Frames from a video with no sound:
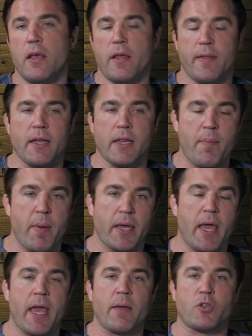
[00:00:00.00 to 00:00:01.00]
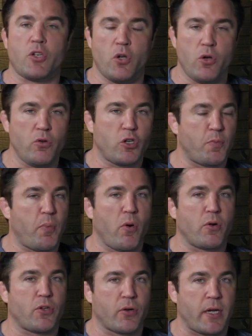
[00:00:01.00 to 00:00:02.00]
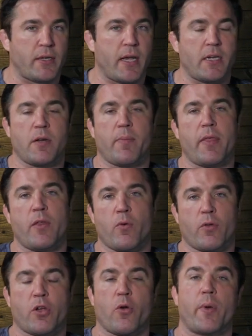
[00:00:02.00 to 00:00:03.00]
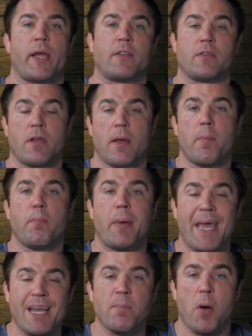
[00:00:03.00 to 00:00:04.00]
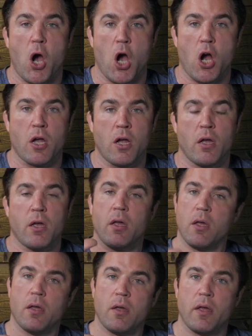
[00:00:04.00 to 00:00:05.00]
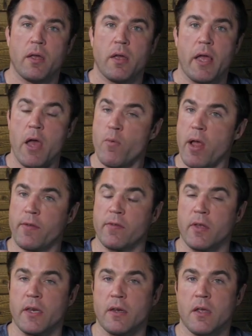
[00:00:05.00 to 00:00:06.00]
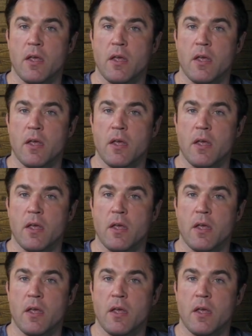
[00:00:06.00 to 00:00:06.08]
In the Olympic Games, two sports are contested by the North Koreans: ping pong and wrestling.